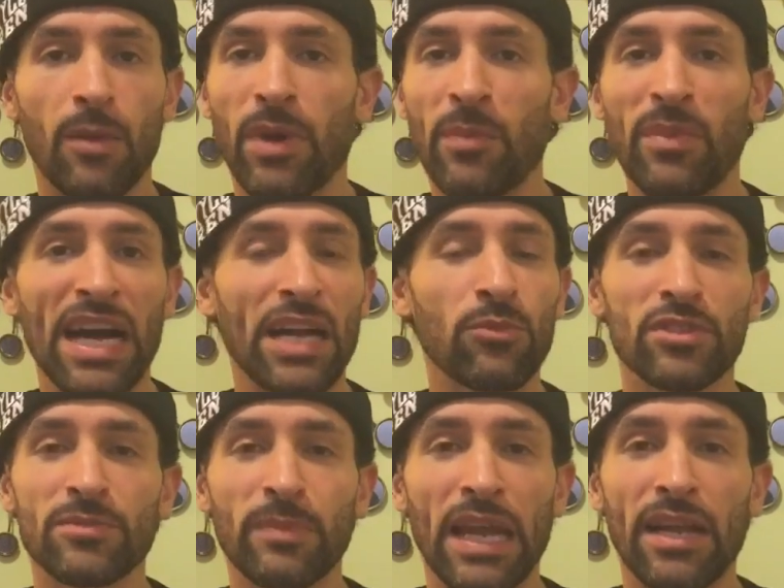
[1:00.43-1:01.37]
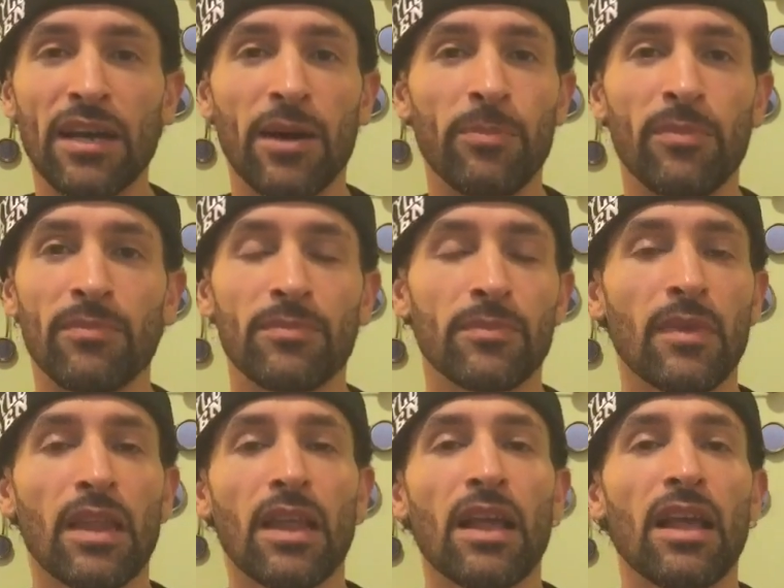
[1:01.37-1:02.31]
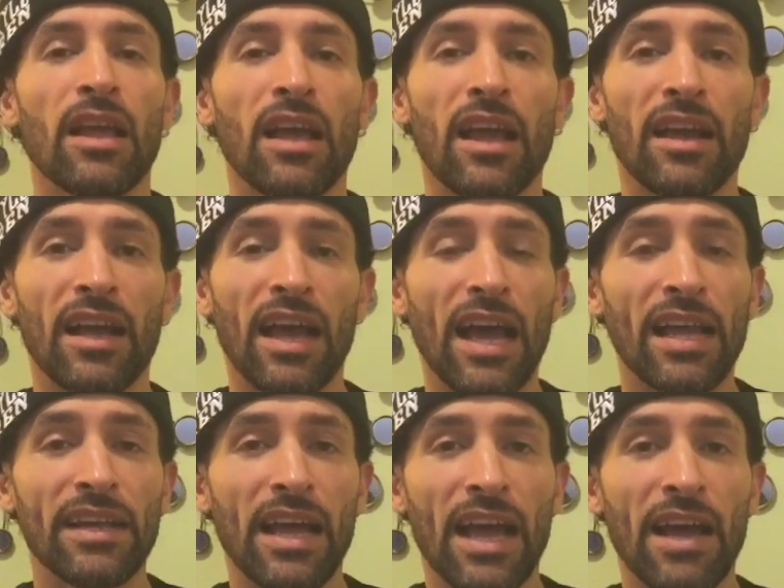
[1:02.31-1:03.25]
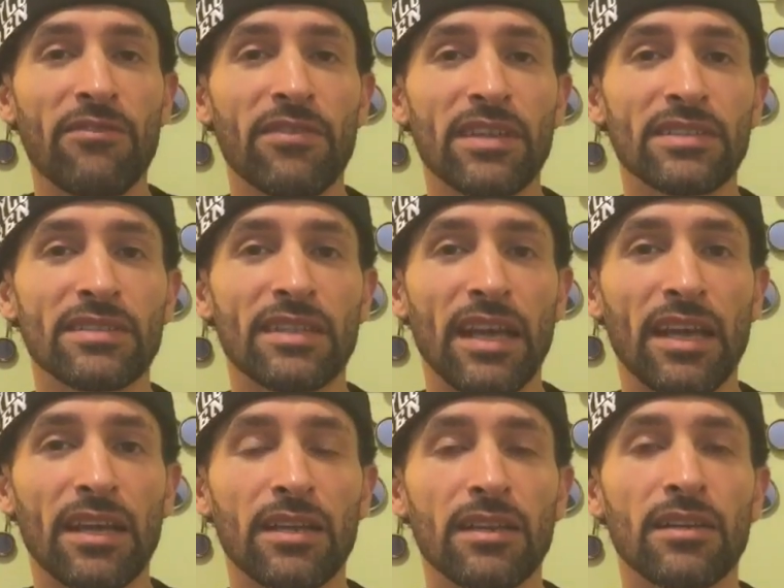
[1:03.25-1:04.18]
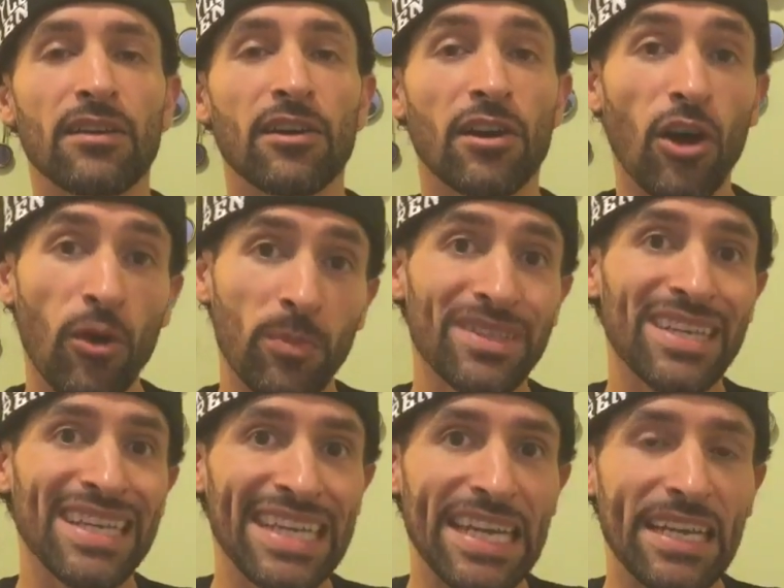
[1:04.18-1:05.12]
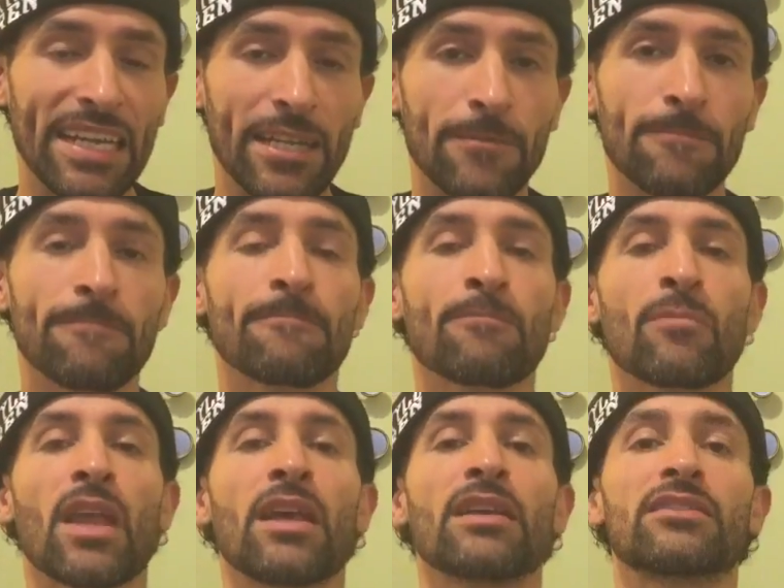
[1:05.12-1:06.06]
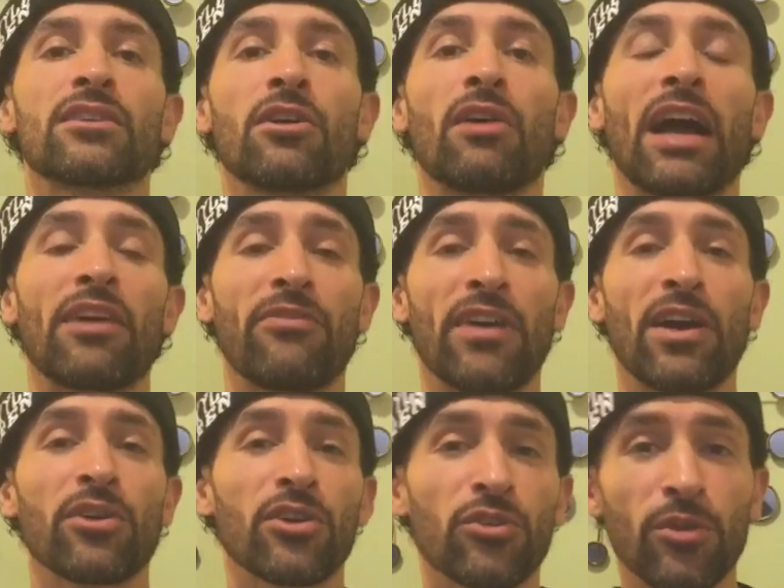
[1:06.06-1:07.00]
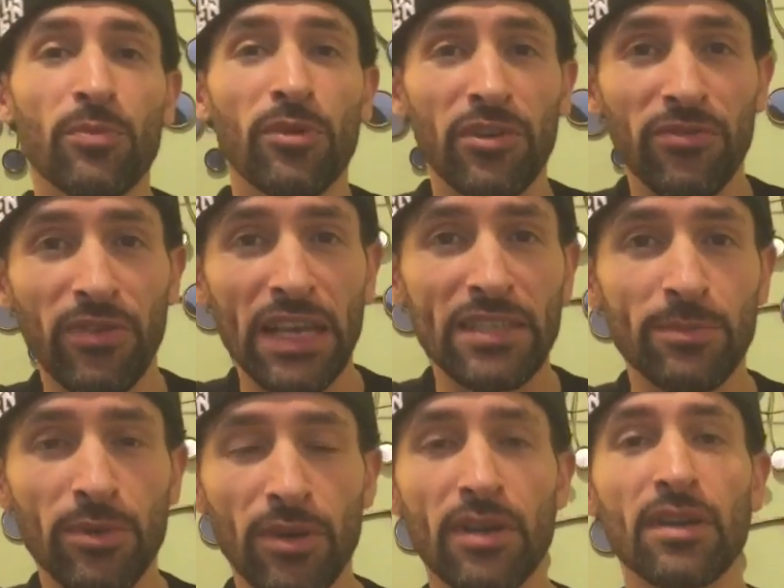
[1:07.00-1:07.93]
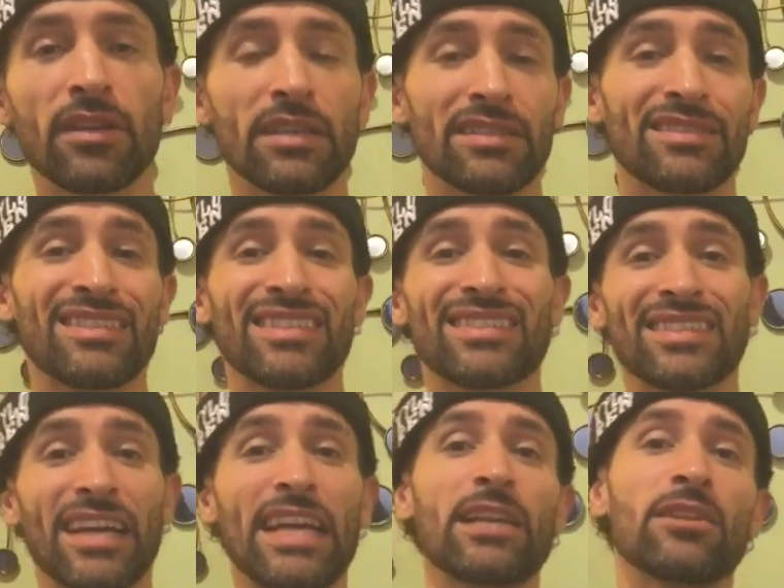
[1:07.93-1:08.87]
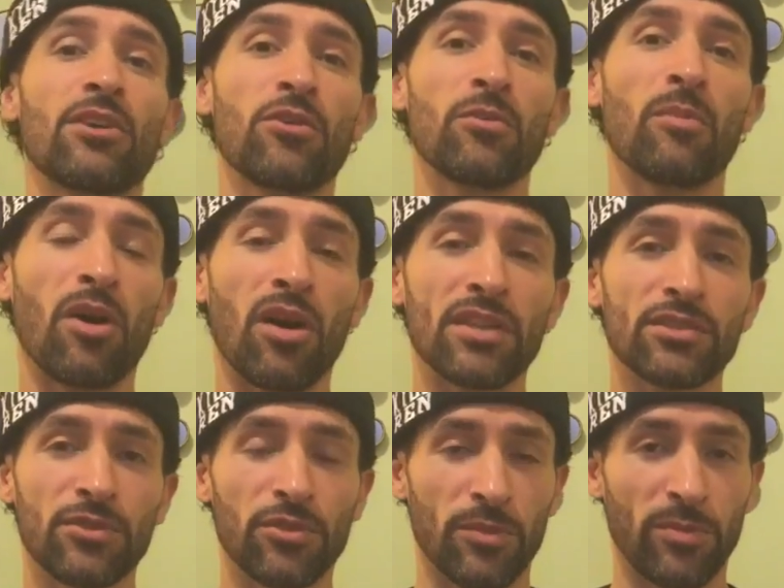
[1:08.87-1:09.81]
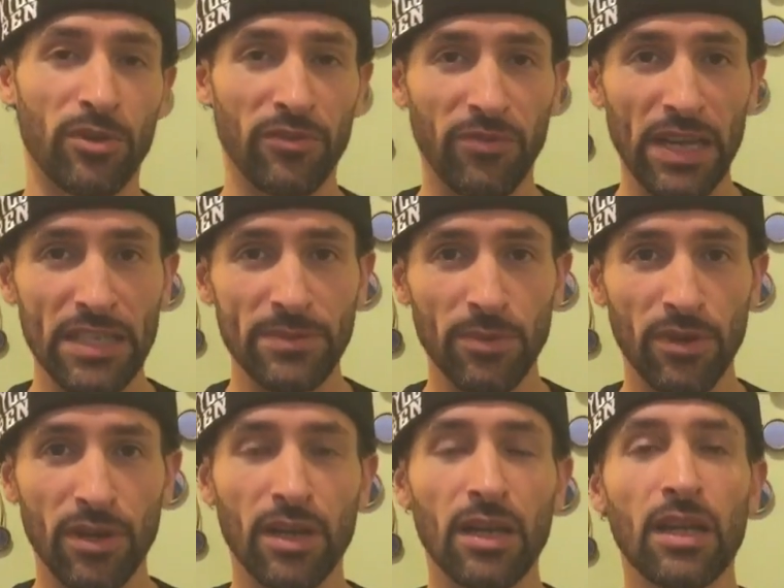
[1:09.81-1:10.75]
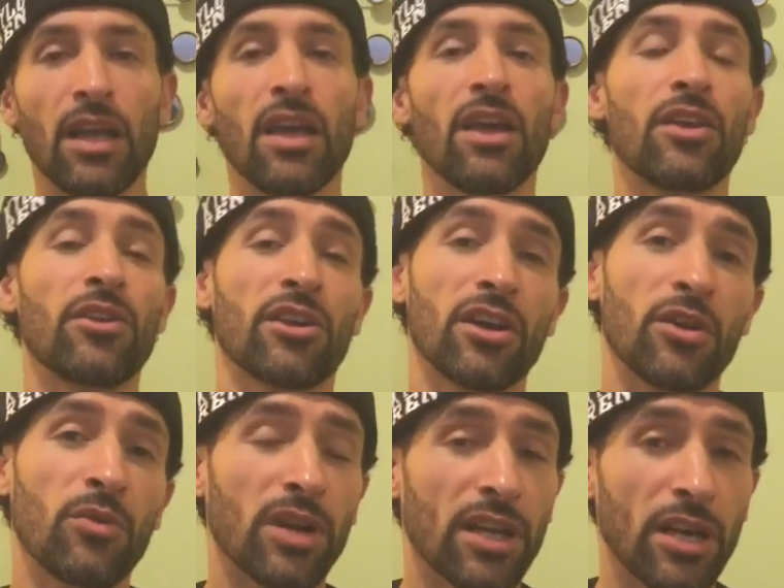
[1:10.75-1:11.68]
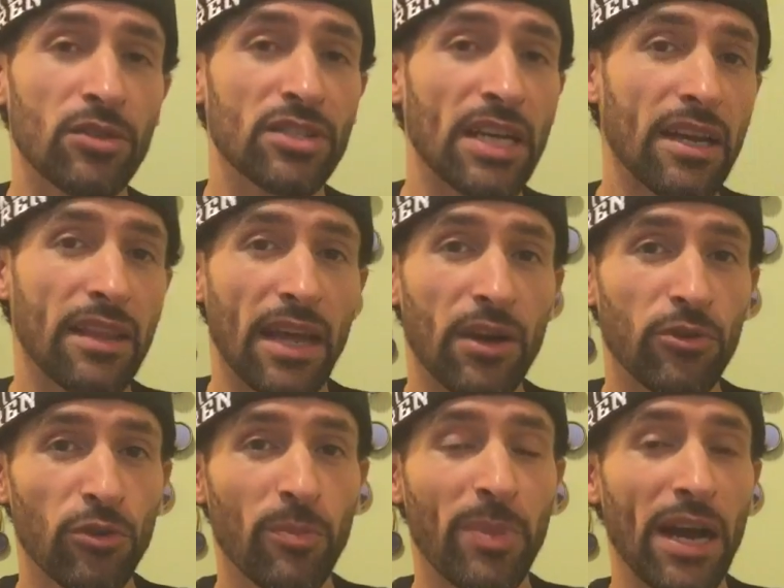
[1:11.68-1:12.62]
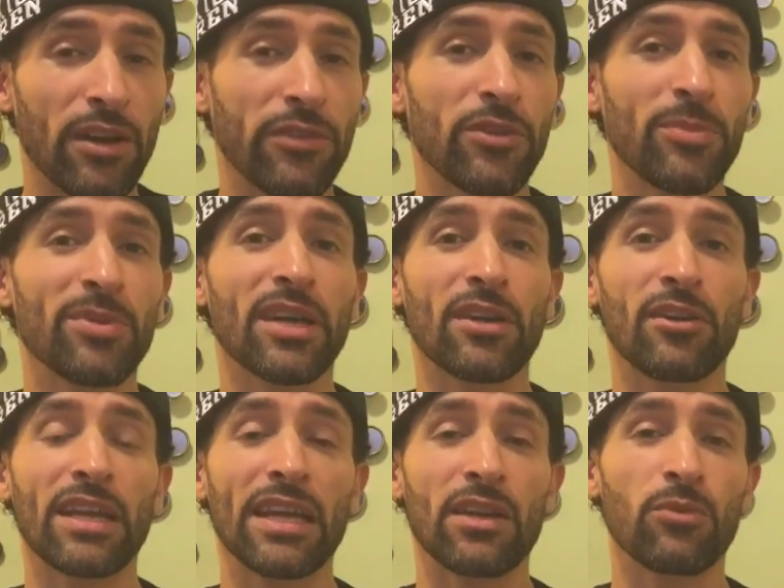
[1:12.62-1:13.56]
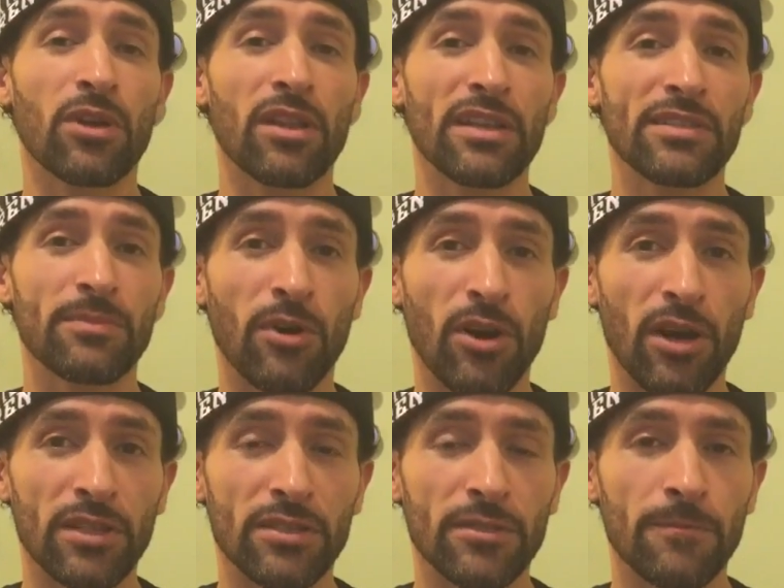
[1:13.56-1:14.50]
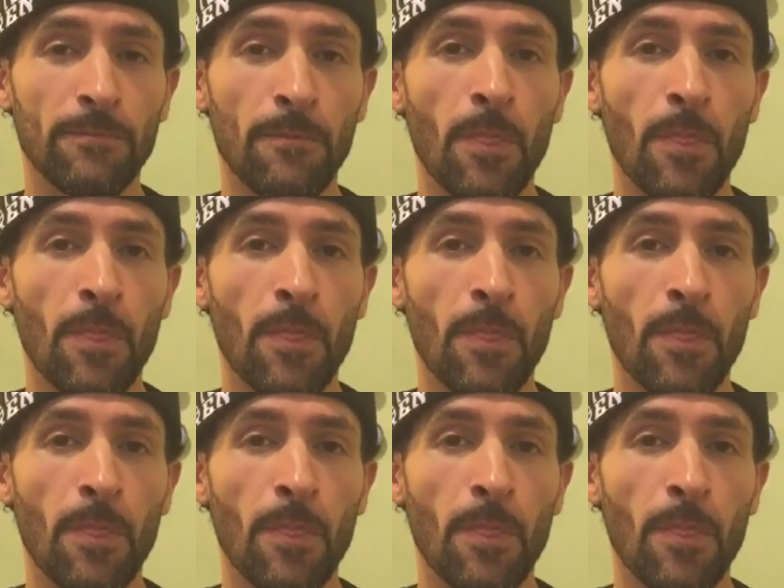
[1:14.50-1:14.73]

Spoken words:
My mind was made up, and I had to have this thing, or hope to get it. So I found a group on Facebook. It's the Psyclone Mods group on Facebook. You're going to want to go check that group out if you plan on getting one of these mods.